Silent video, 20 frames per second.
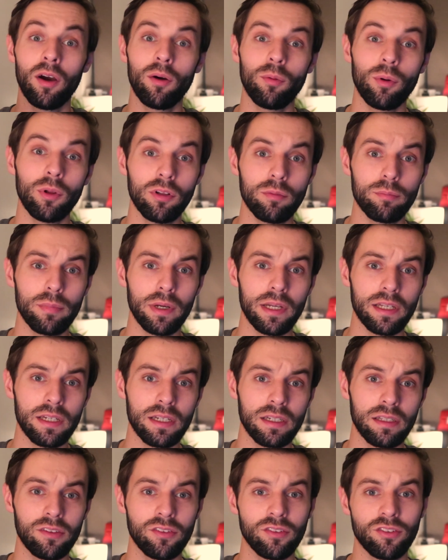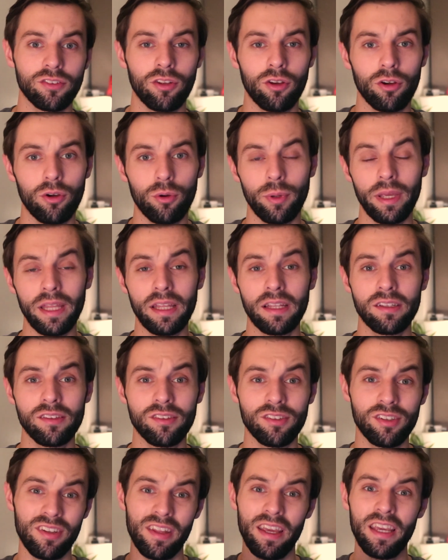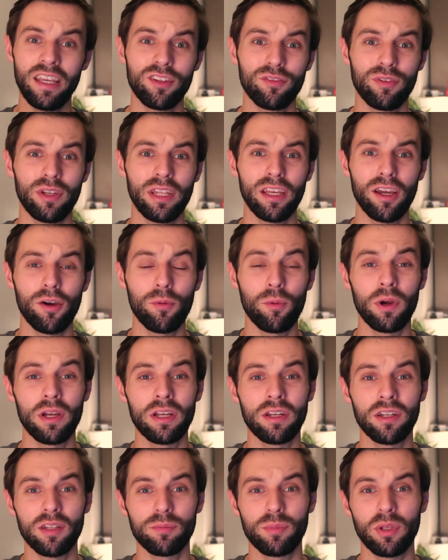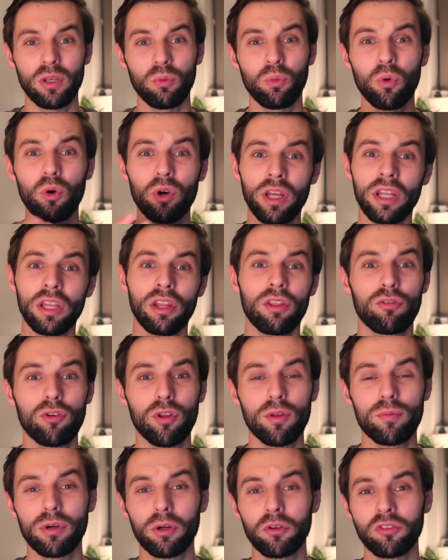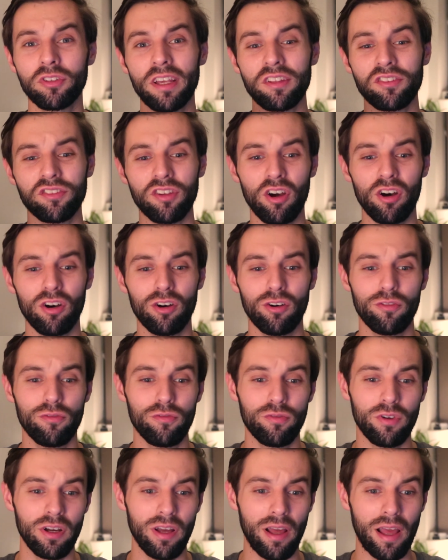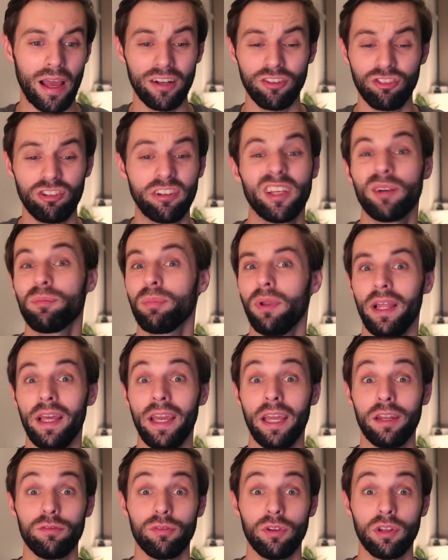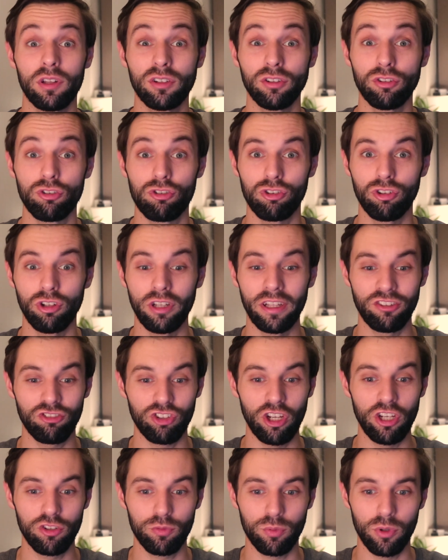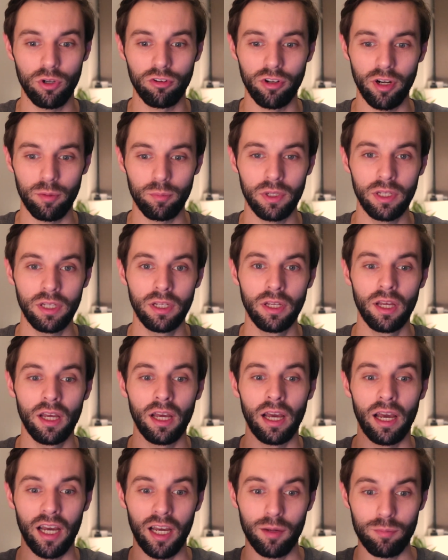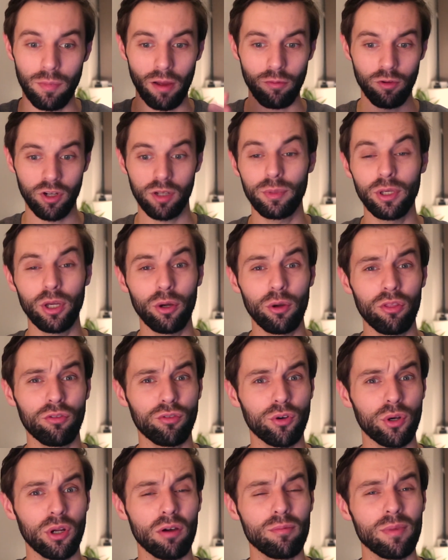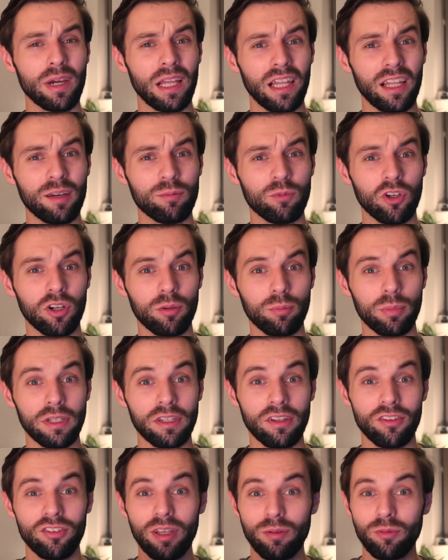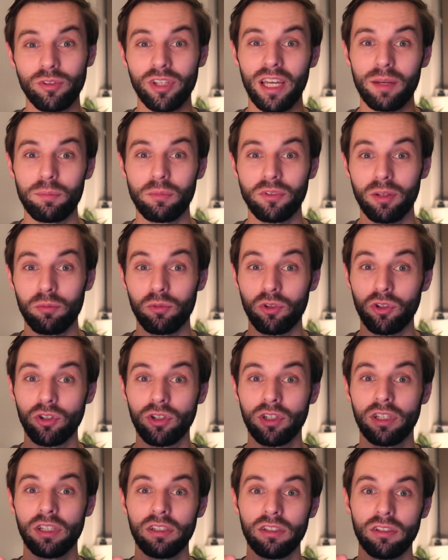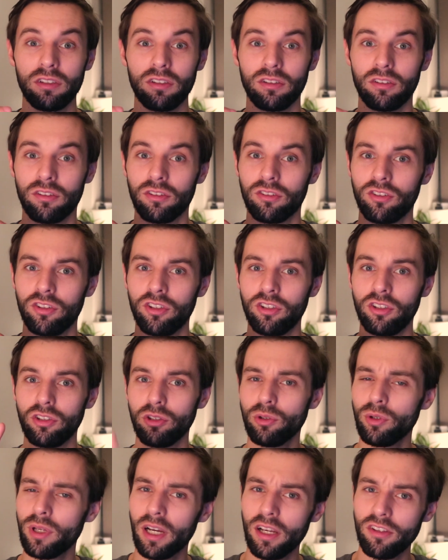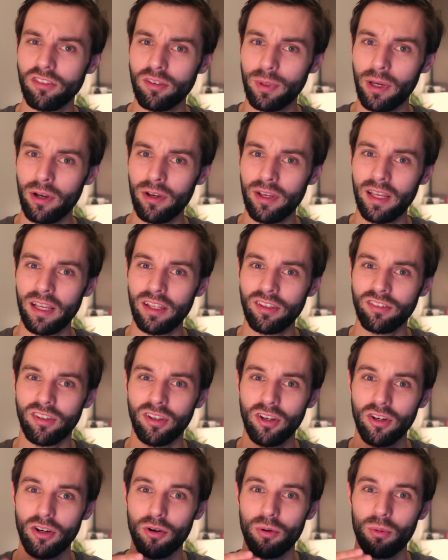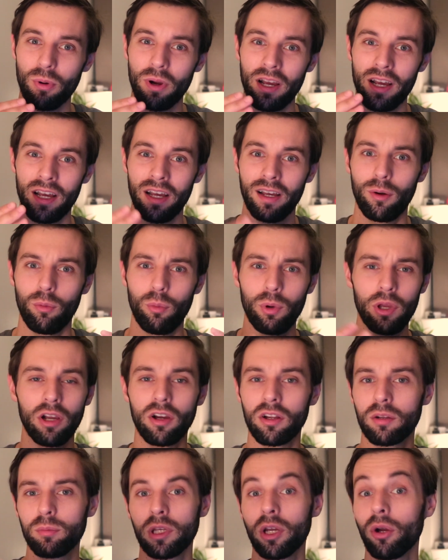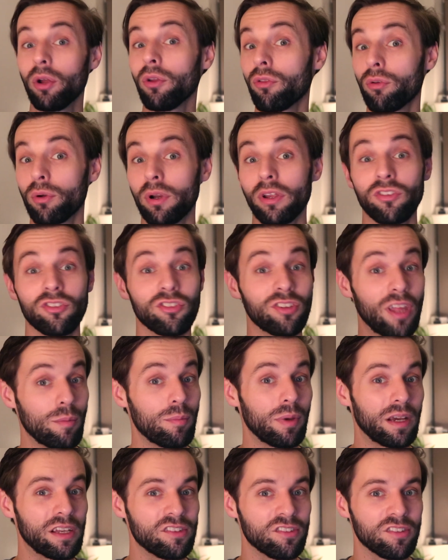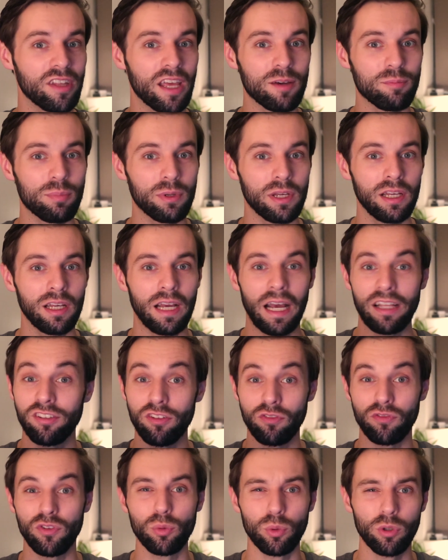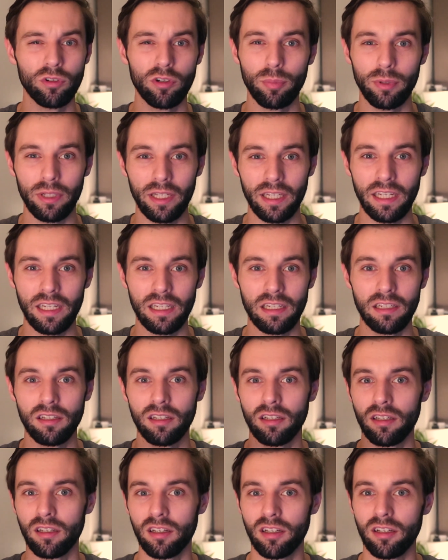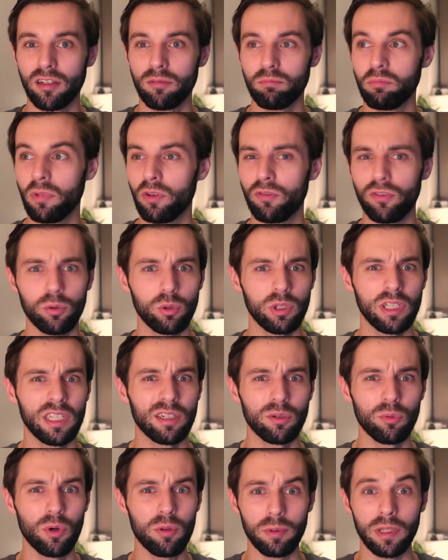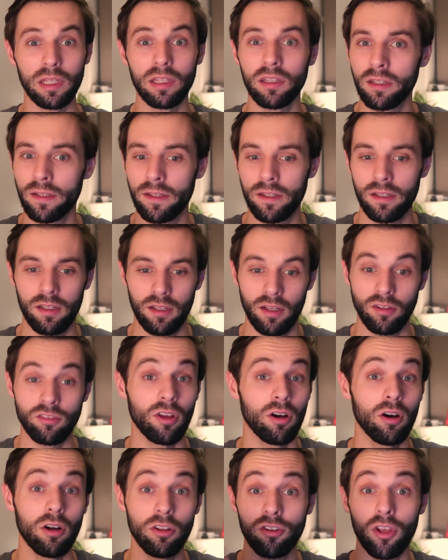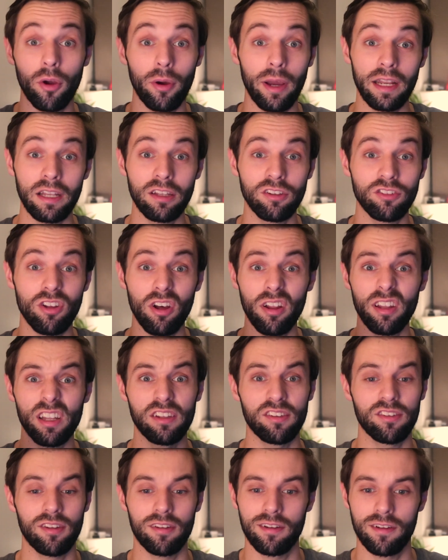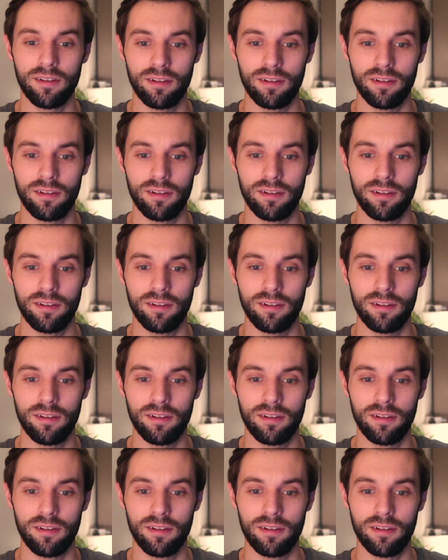Welcome back, guys. So in today's video we're going to be walking you through the process of actually applying for the cultural exchange program. I'm going to be going through it on my laptop at the same time as I'm talking to you guys about it, so we are going to be going through it step by step as if you were applying, if you were here with me. So let's go ahead and start this.